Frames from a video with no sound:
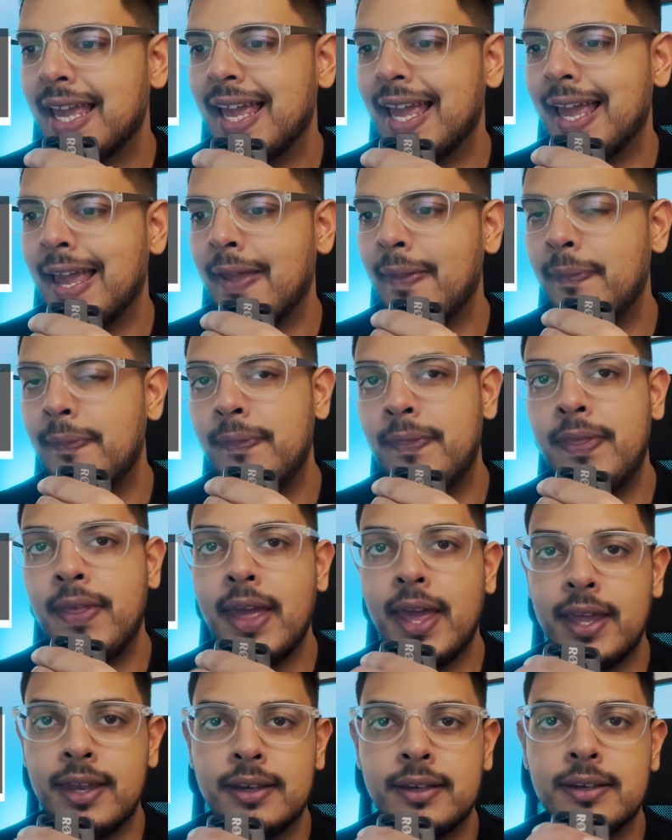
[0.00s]
And
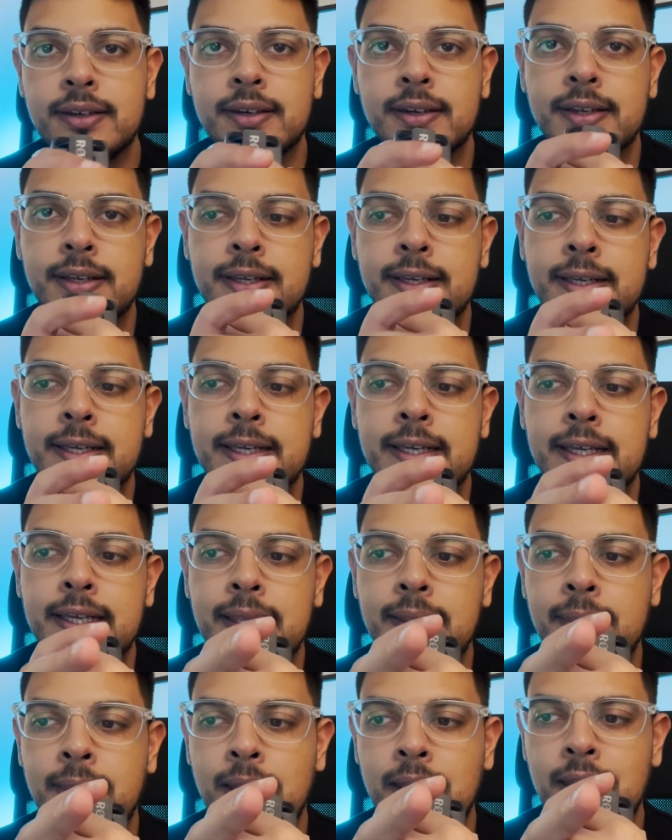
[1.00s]
then
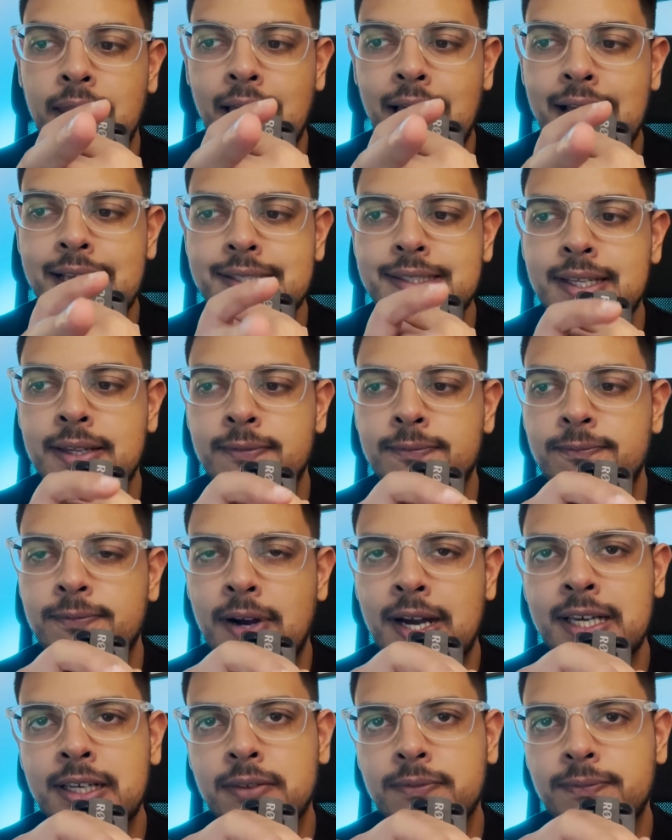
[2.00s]
the last and
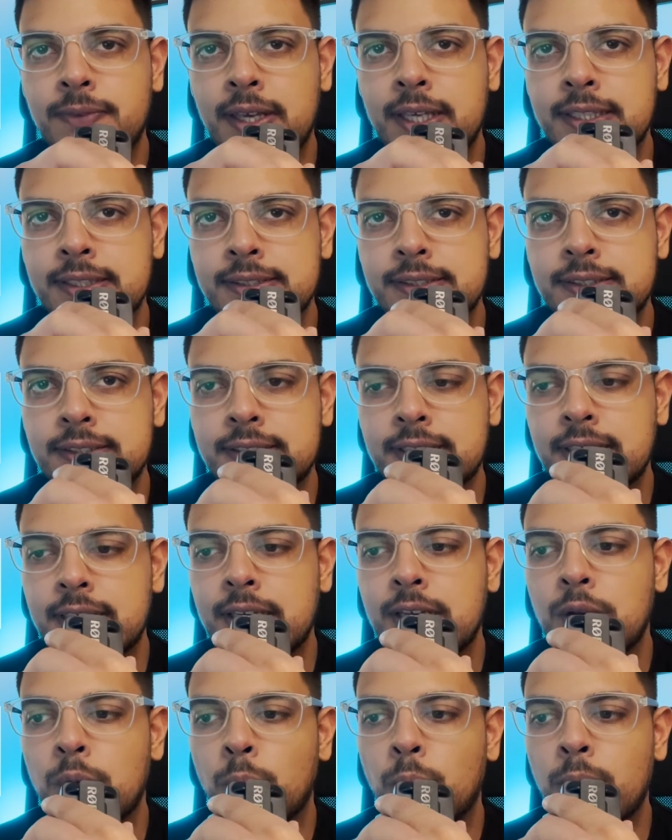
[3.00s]
final phase,
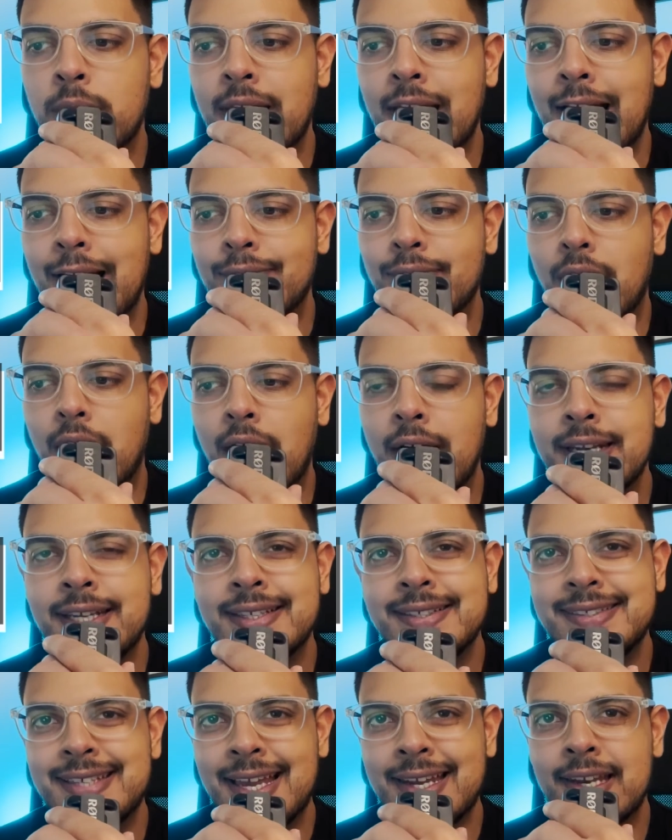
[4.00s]
we have
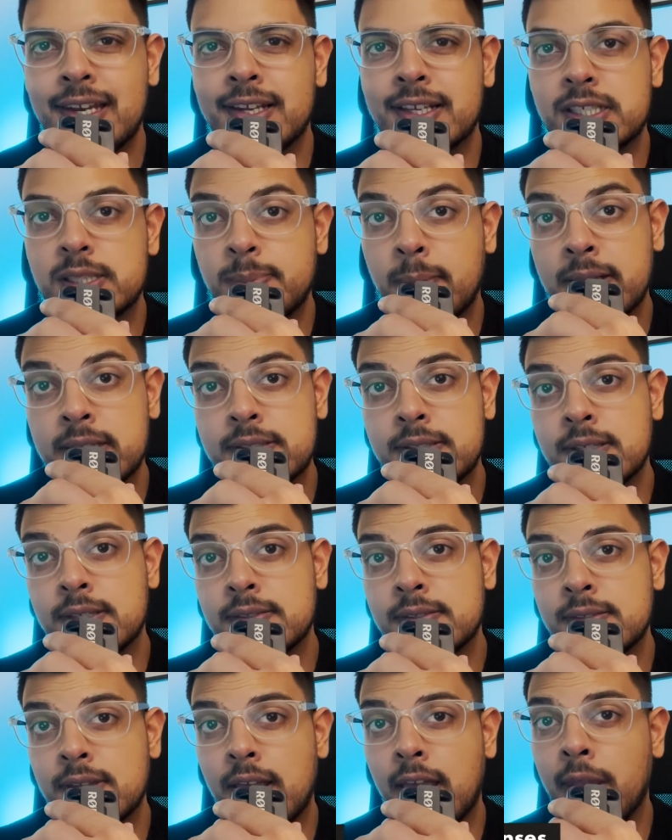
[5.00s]
unintended
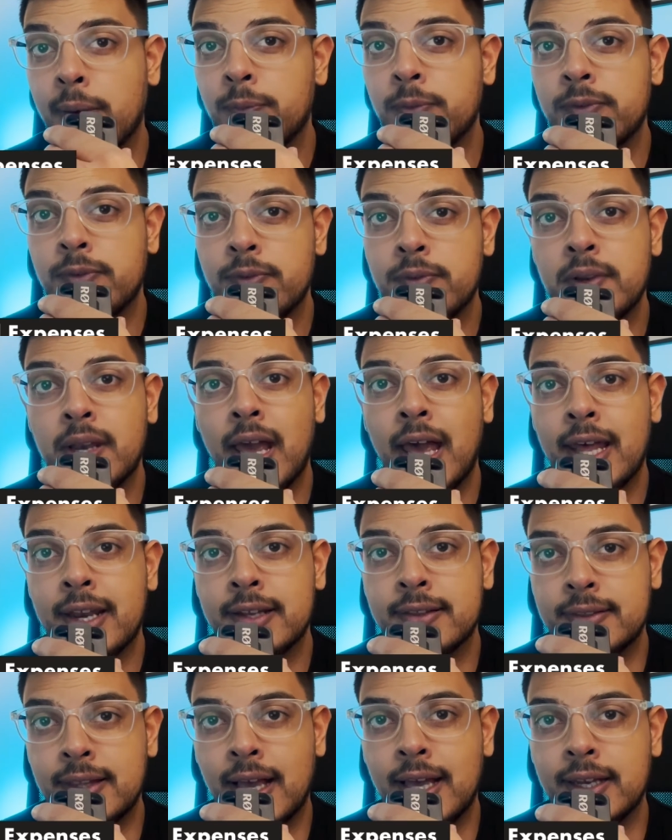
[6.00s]
expenses, and we've even
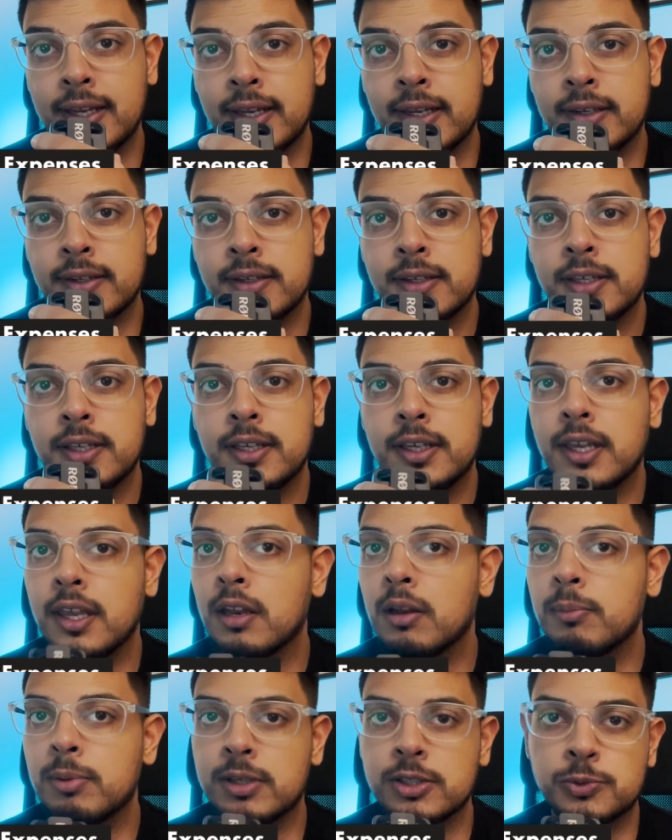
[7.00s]
added that in,
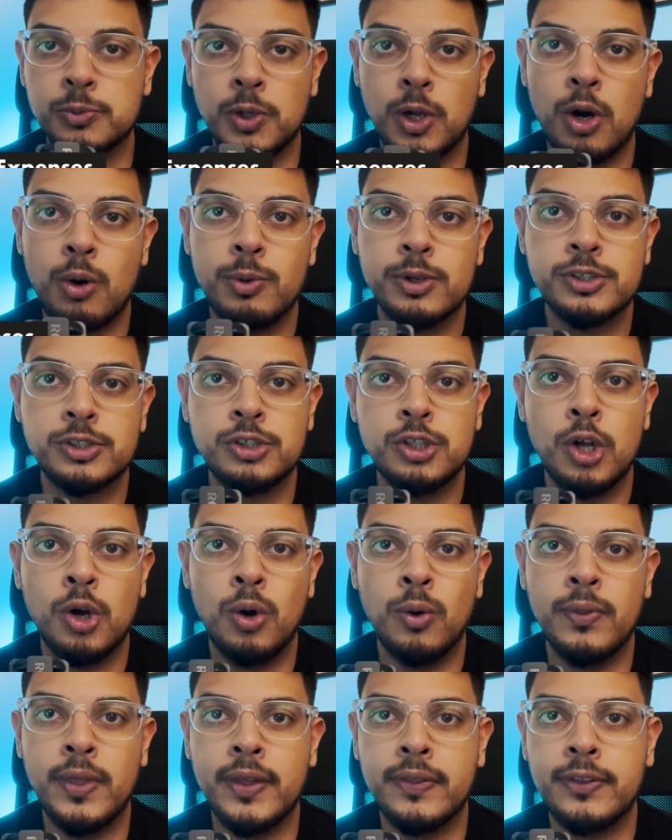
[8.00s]
because we always
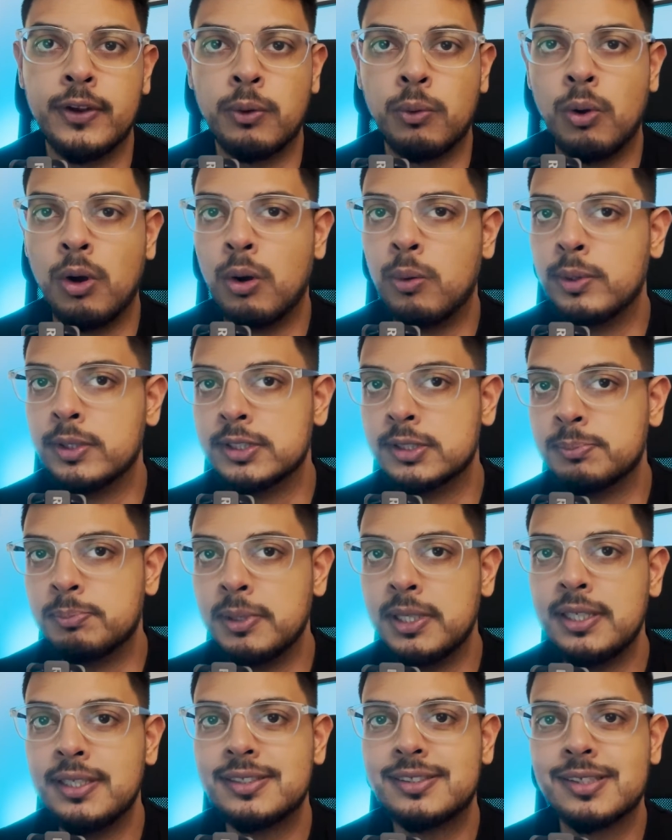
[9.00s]
know that there will always
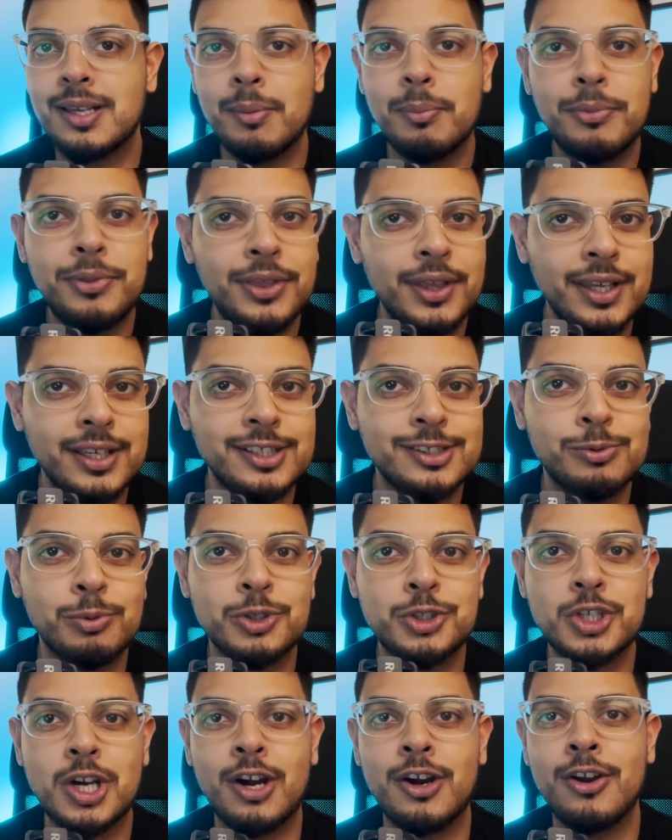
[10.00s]
be some things
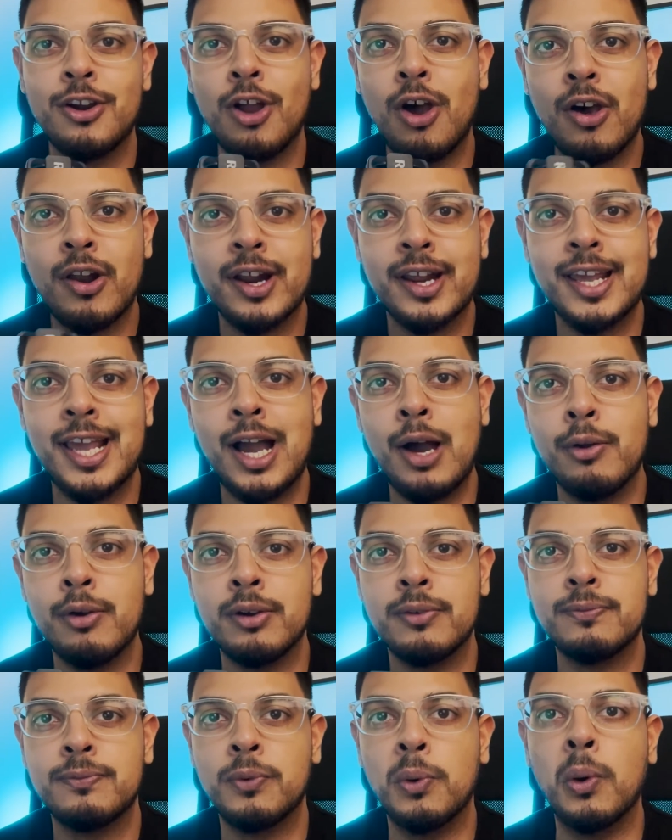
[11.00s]
which are not
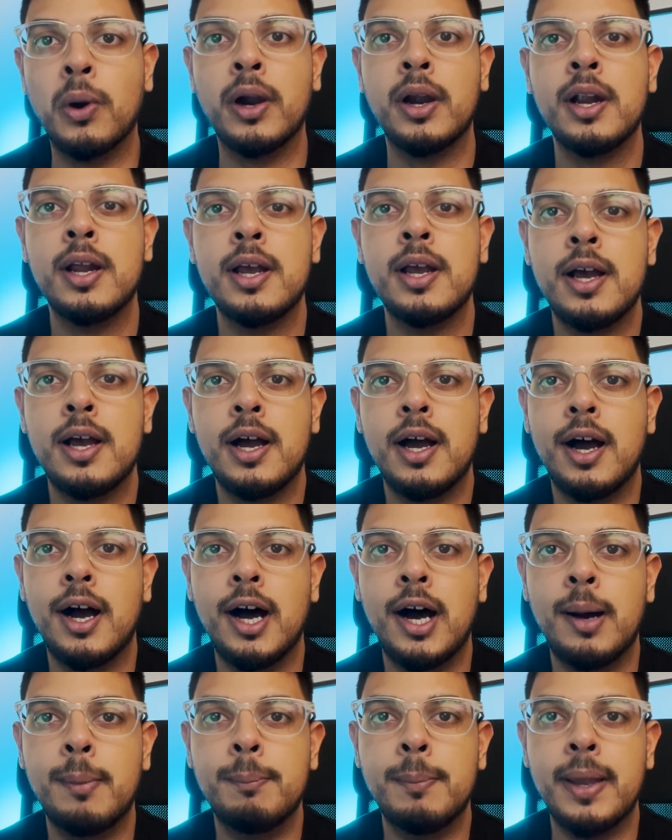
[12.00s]
accounted for,
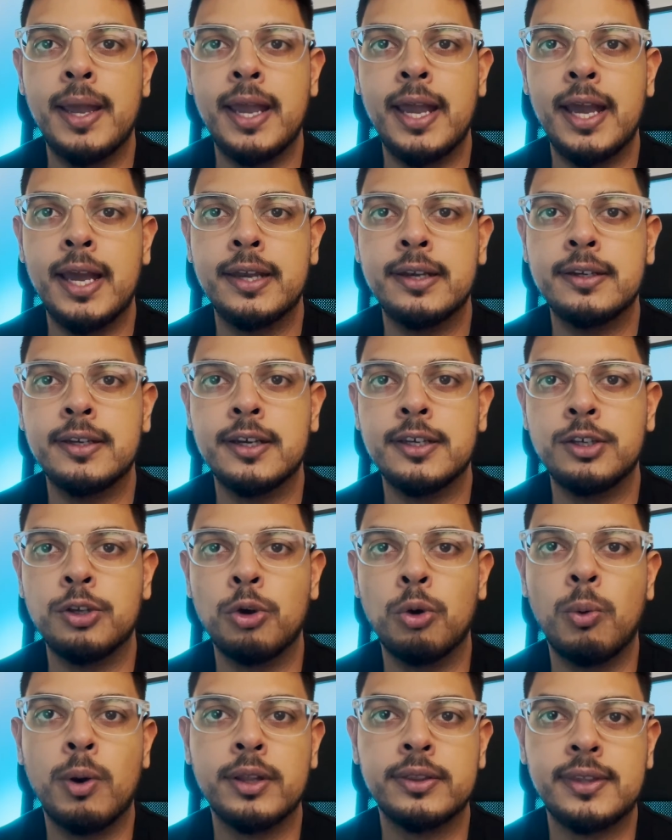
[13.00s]
and you
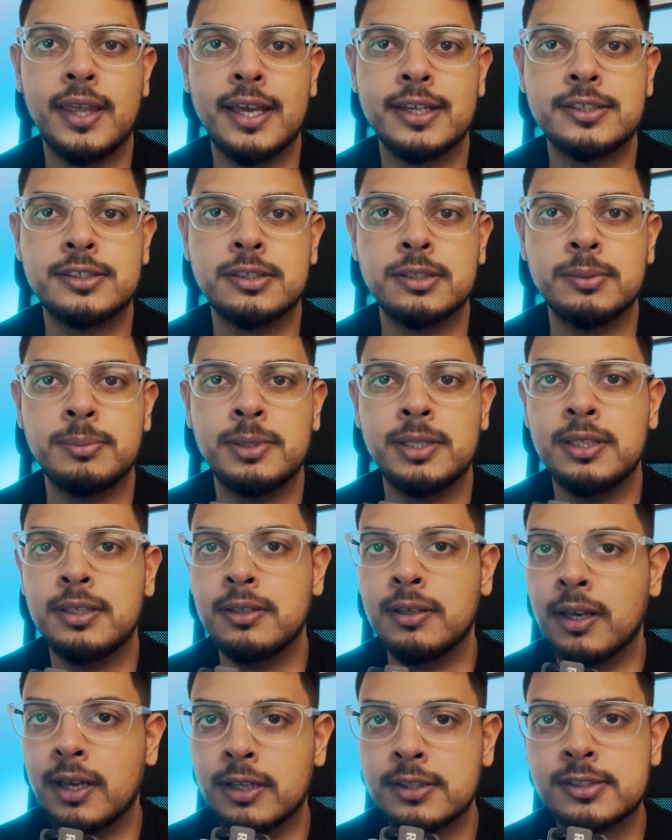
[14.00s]
don't want that to
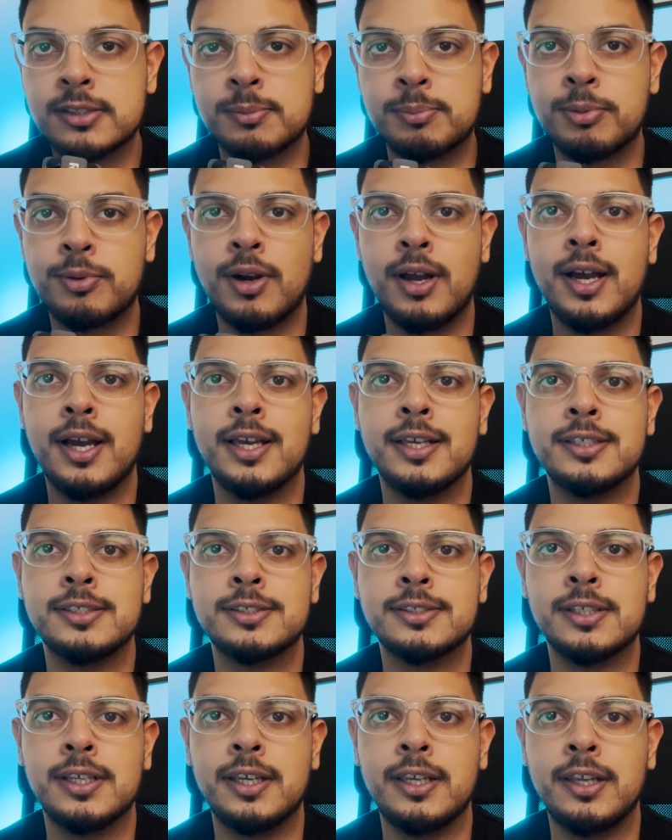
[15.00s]
be a
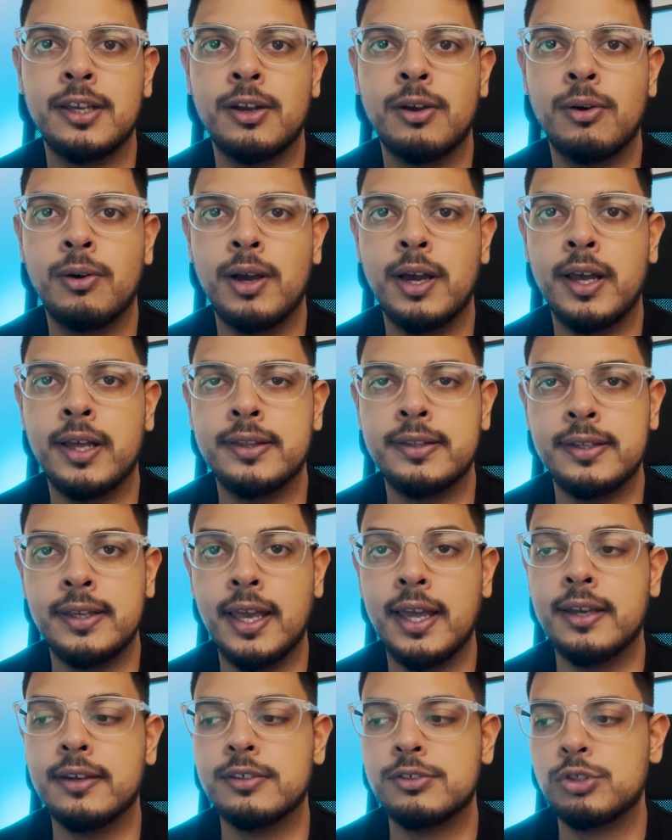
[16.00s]
surprise, at the
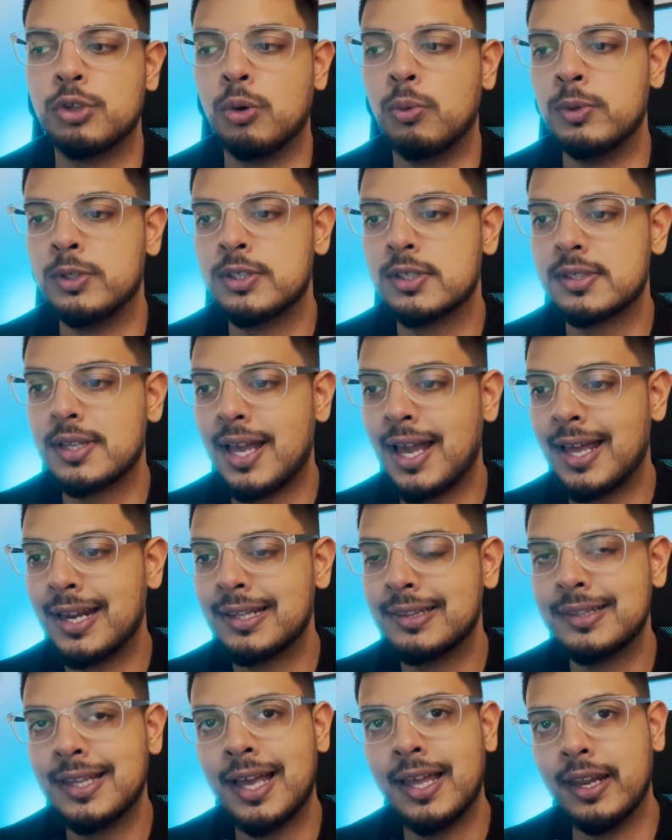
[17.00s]
end. So we just
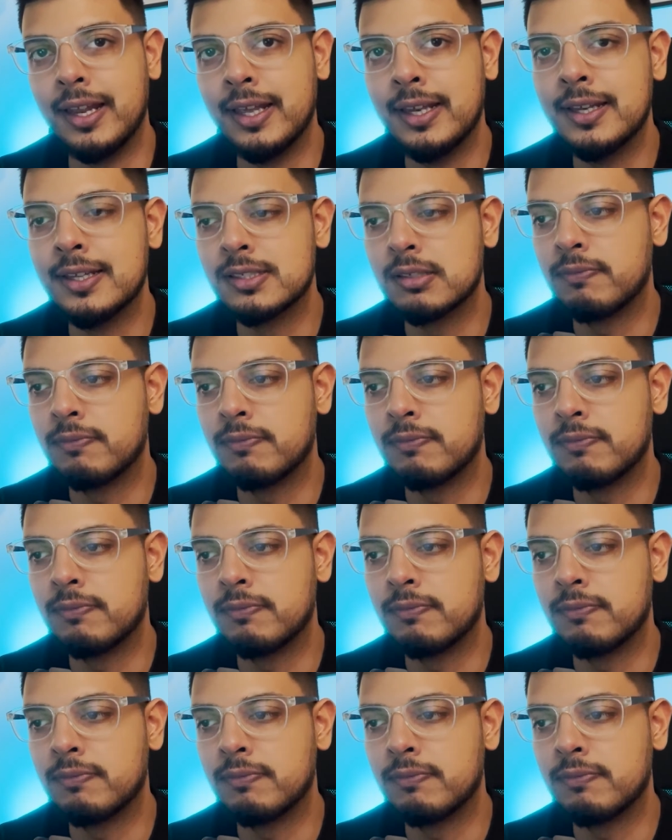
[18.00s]
added that in as a